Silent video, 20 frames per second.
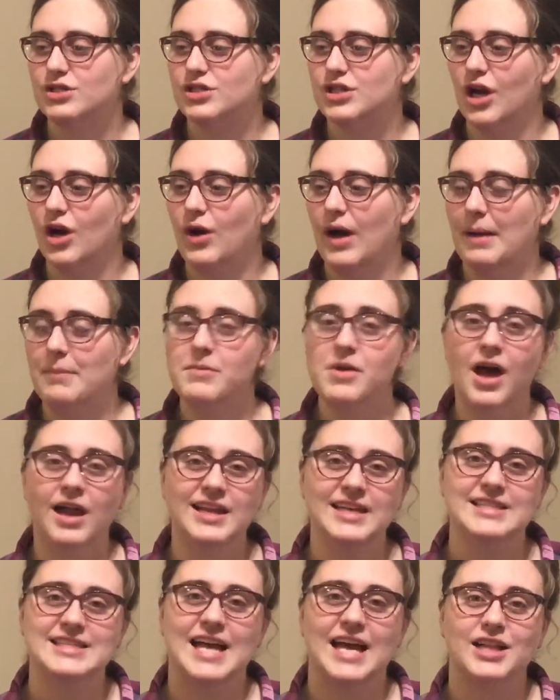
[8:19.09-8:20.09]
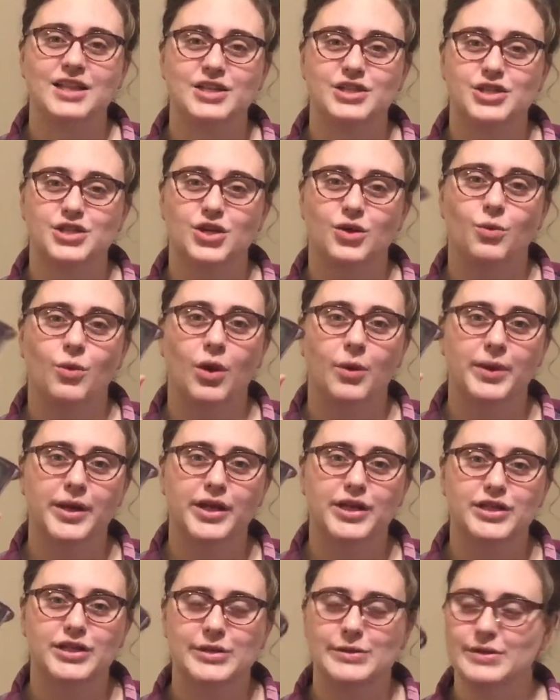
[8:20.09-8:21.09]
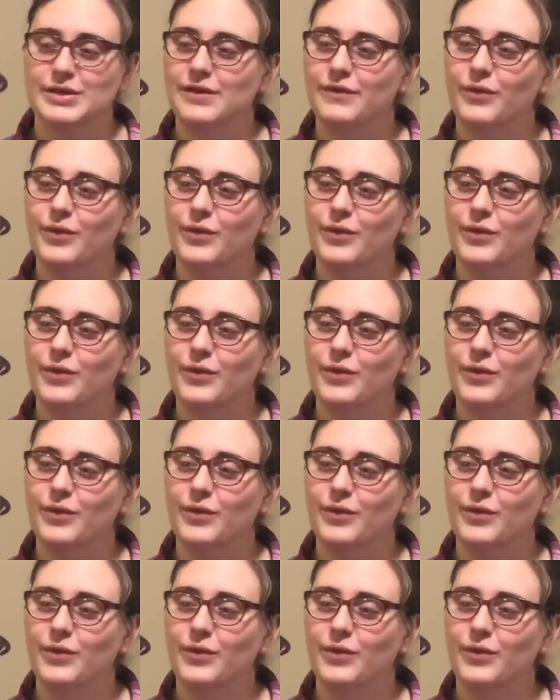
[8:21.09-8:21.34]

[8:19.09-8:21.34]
so I'm not exactly sure what we could use it